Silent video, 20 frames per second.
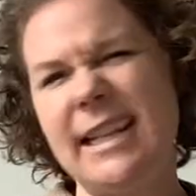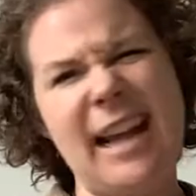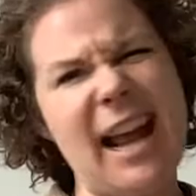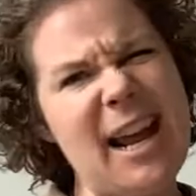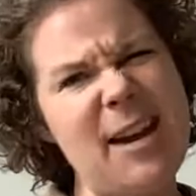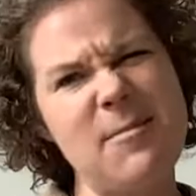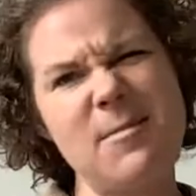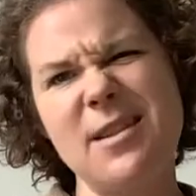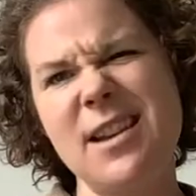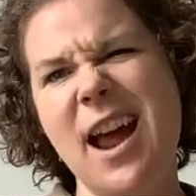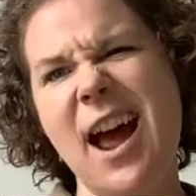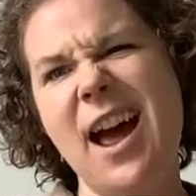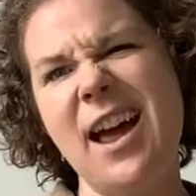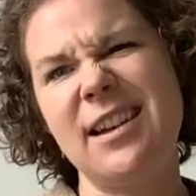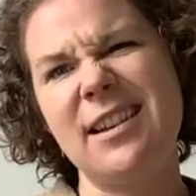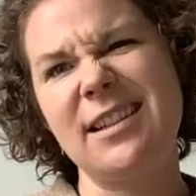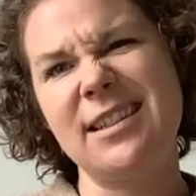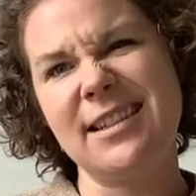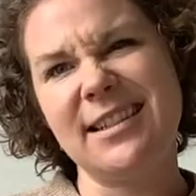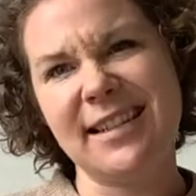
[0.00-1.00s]
I am not
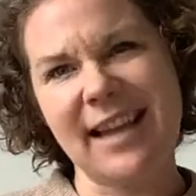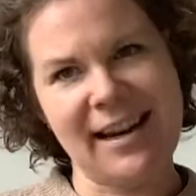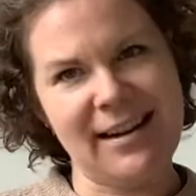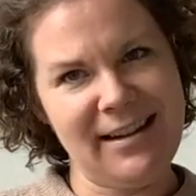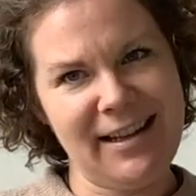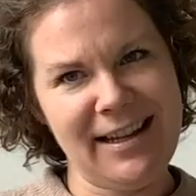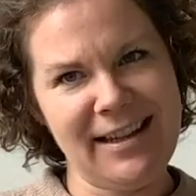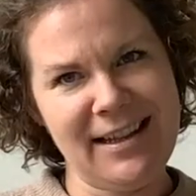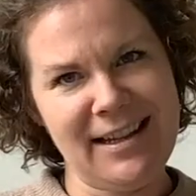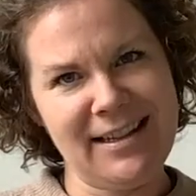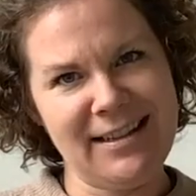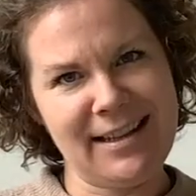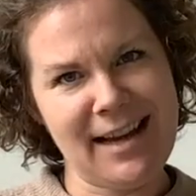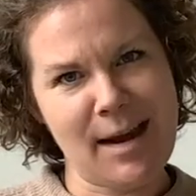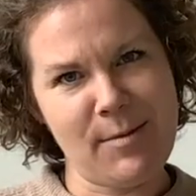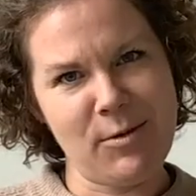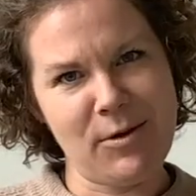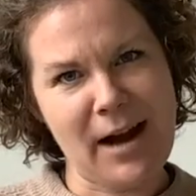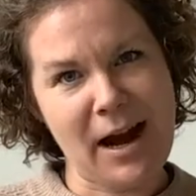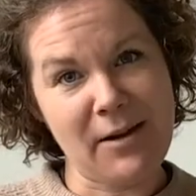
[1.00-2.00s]
settling this
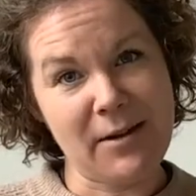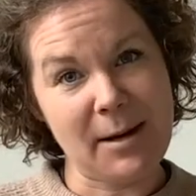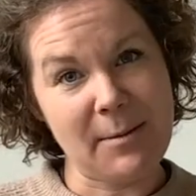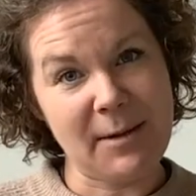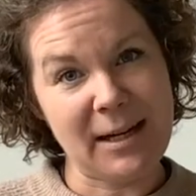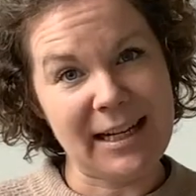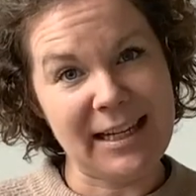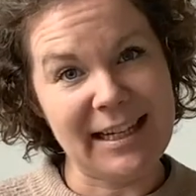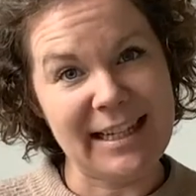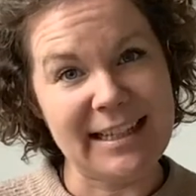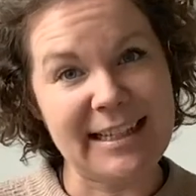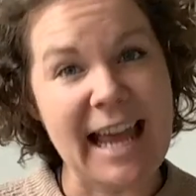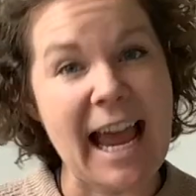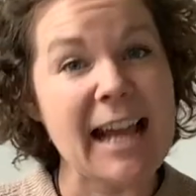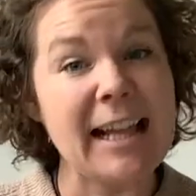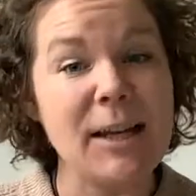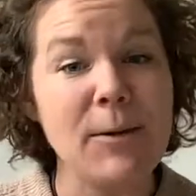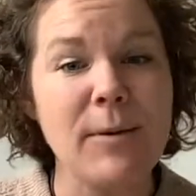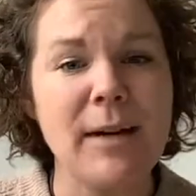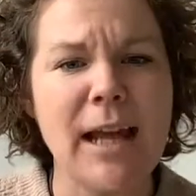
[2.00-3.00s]
time around. I'm getting
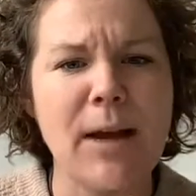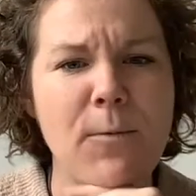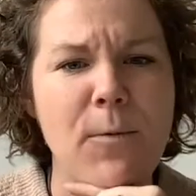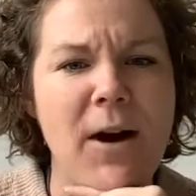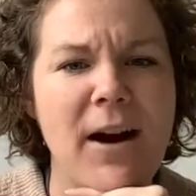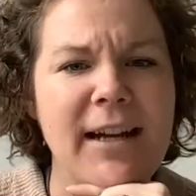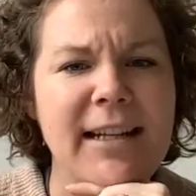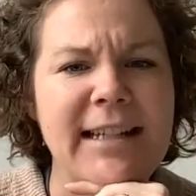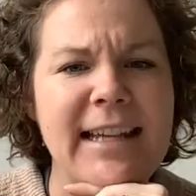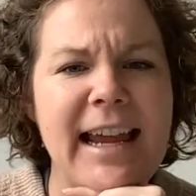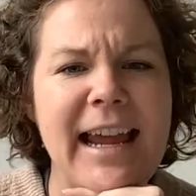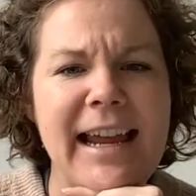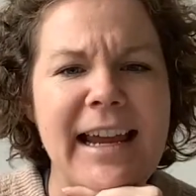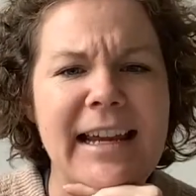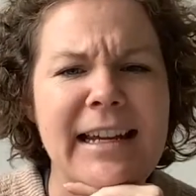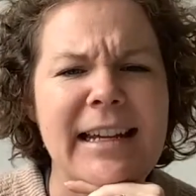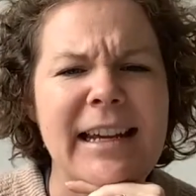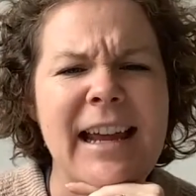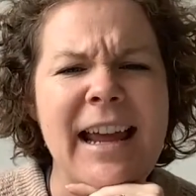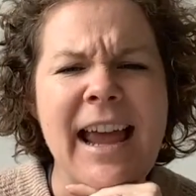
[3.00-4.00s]
exactly what I want,
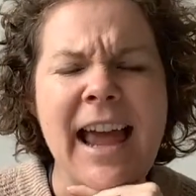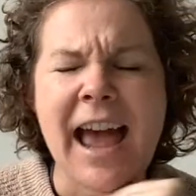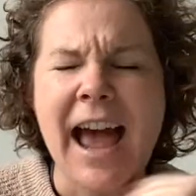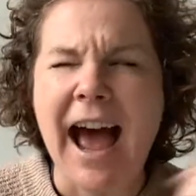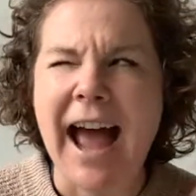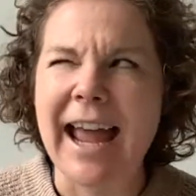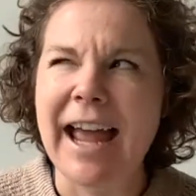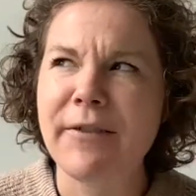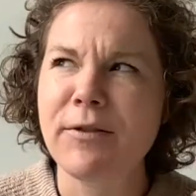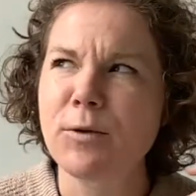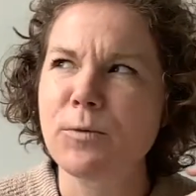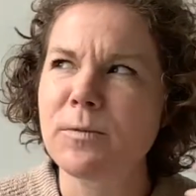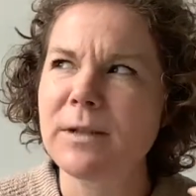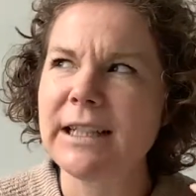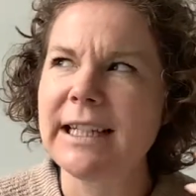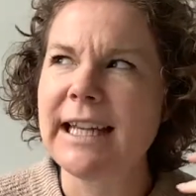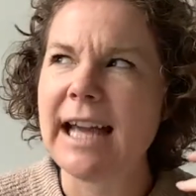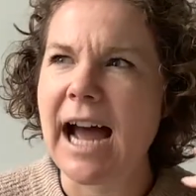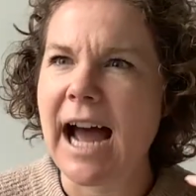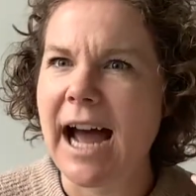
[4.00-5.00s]
and I have a
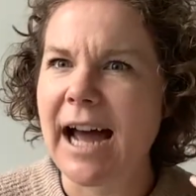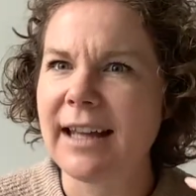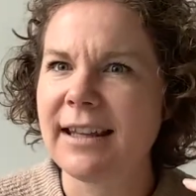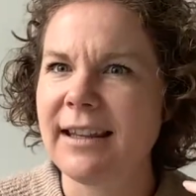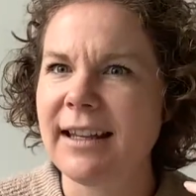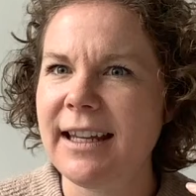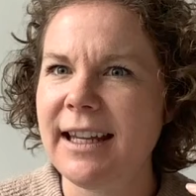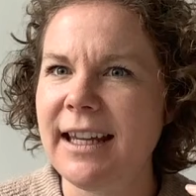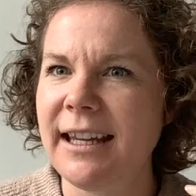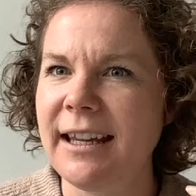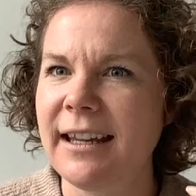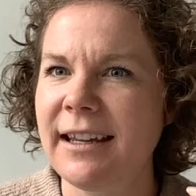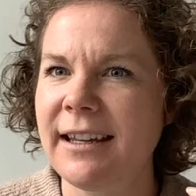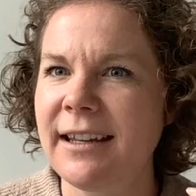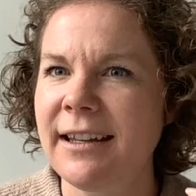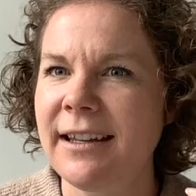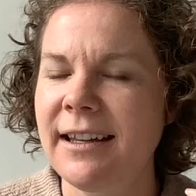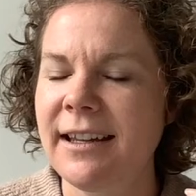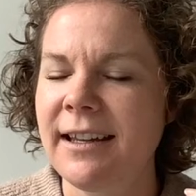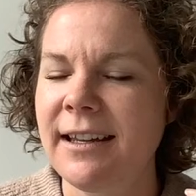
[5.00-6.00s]
really oddly
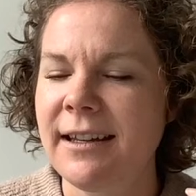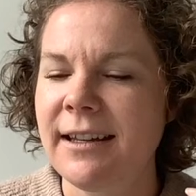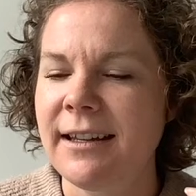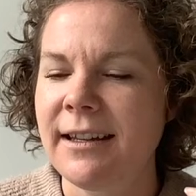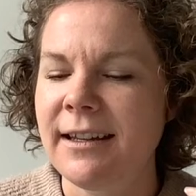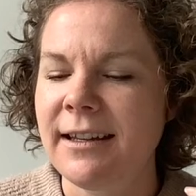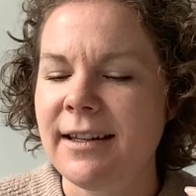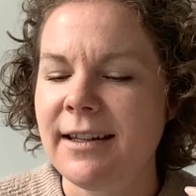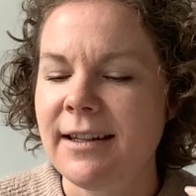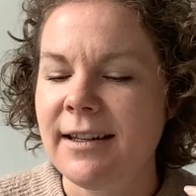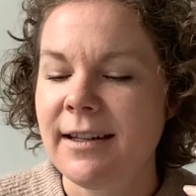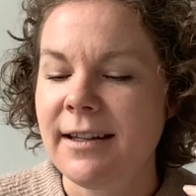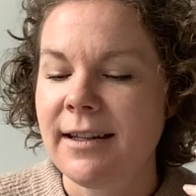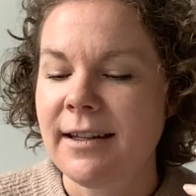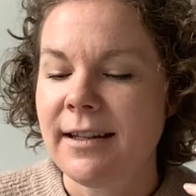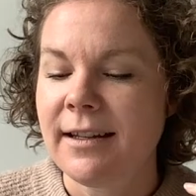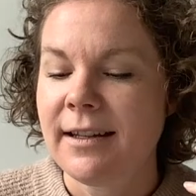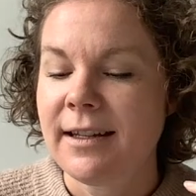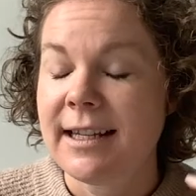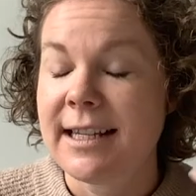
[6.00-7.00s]

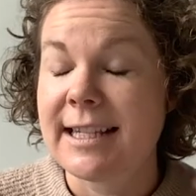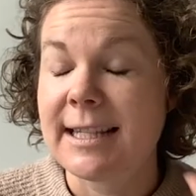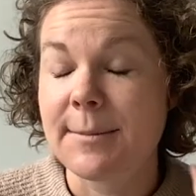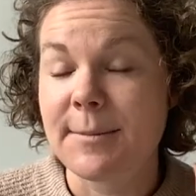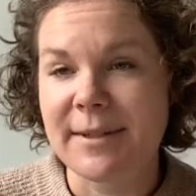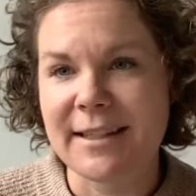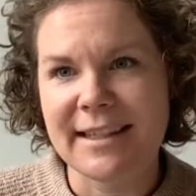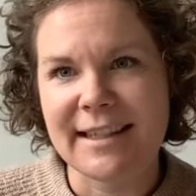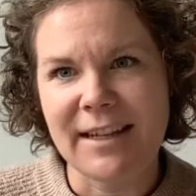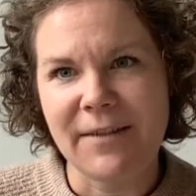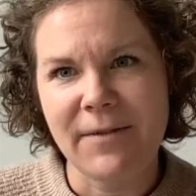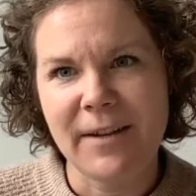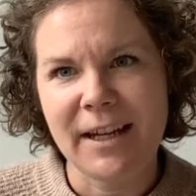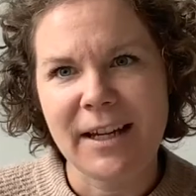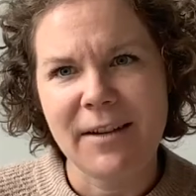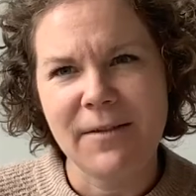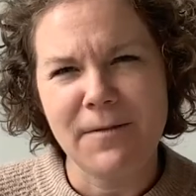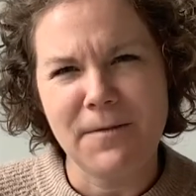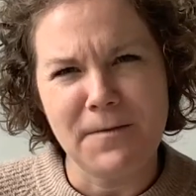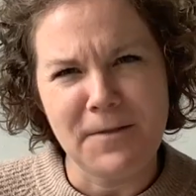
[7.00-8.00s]

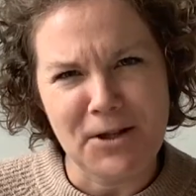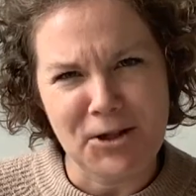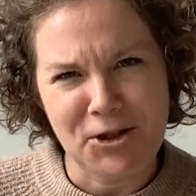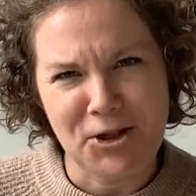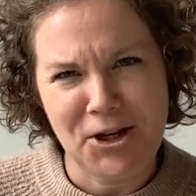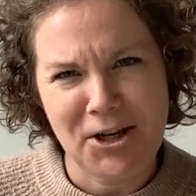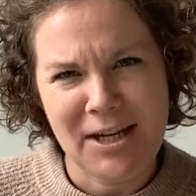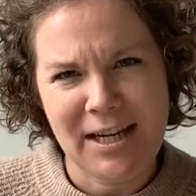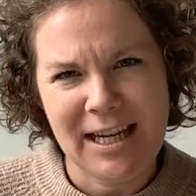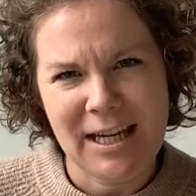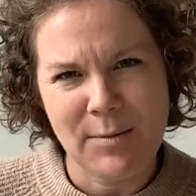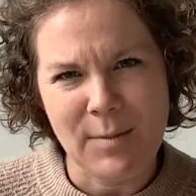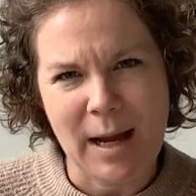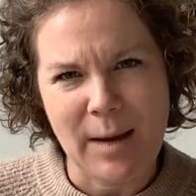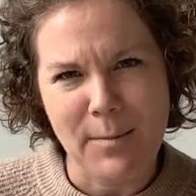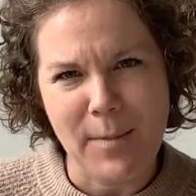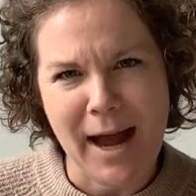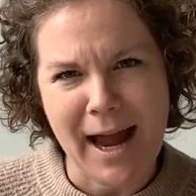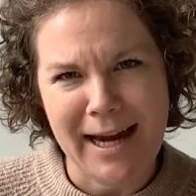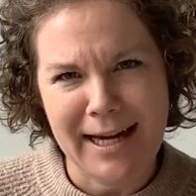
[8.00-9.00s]
specific vision in my
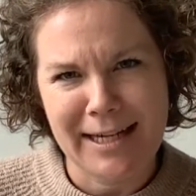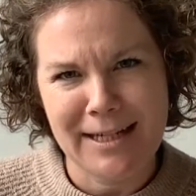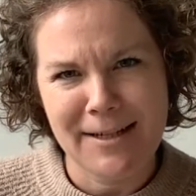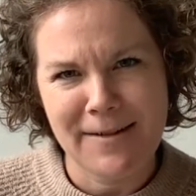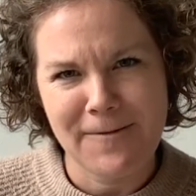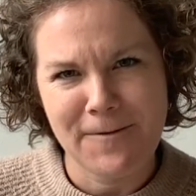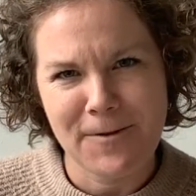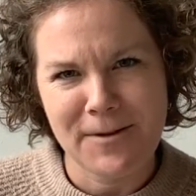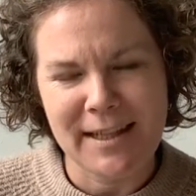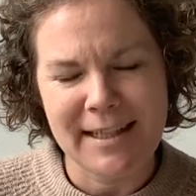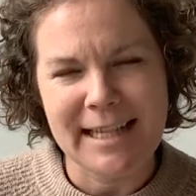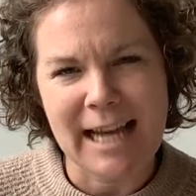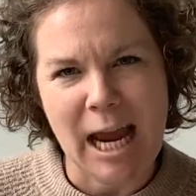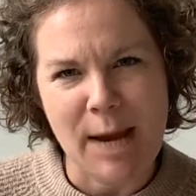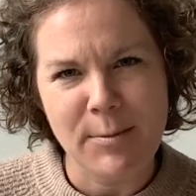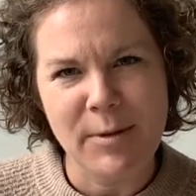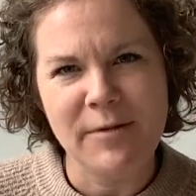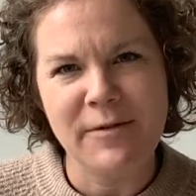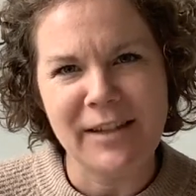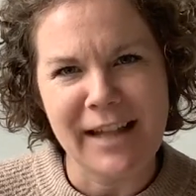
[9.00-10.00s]
mind for the
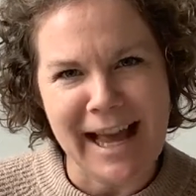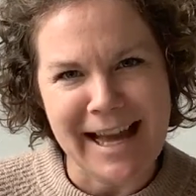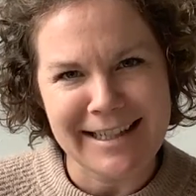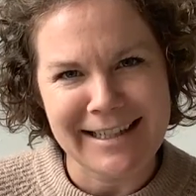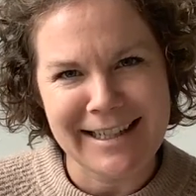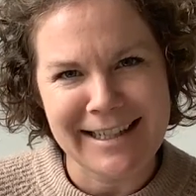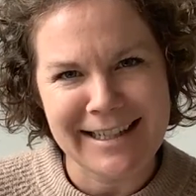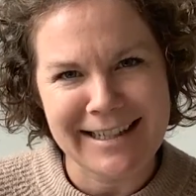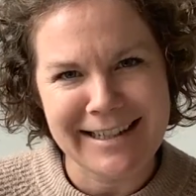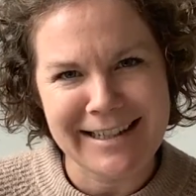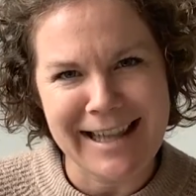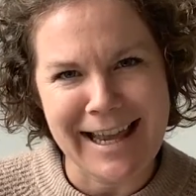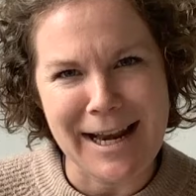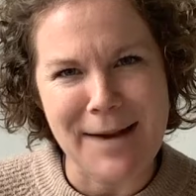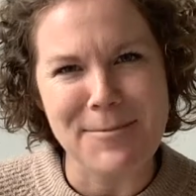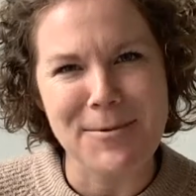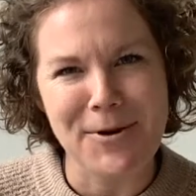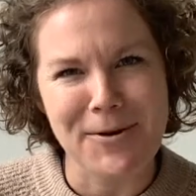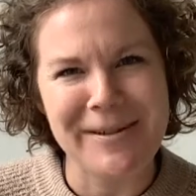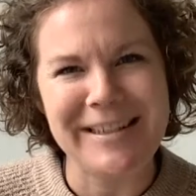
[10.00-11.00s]
type of glasses that
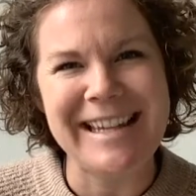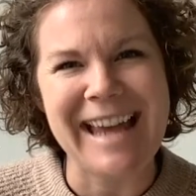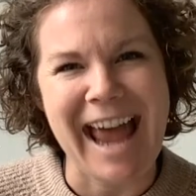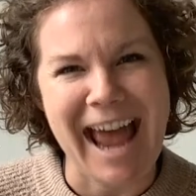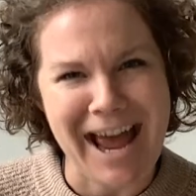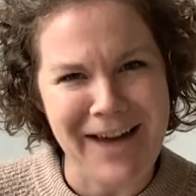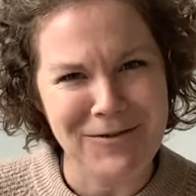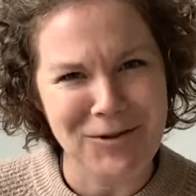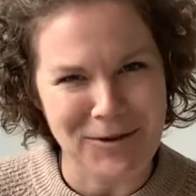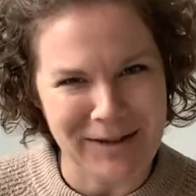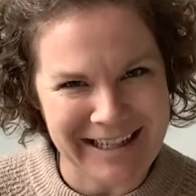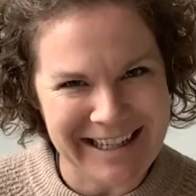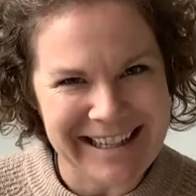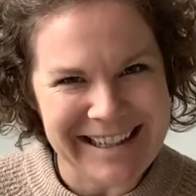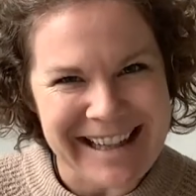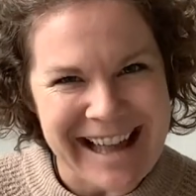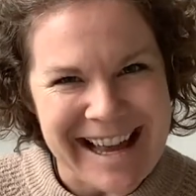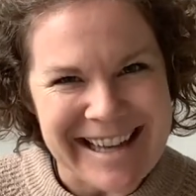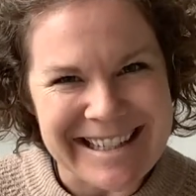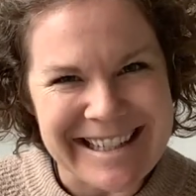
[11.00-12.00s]
I'm going to have, drinking
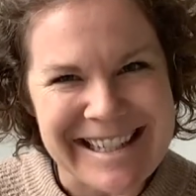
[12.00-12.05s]
glasses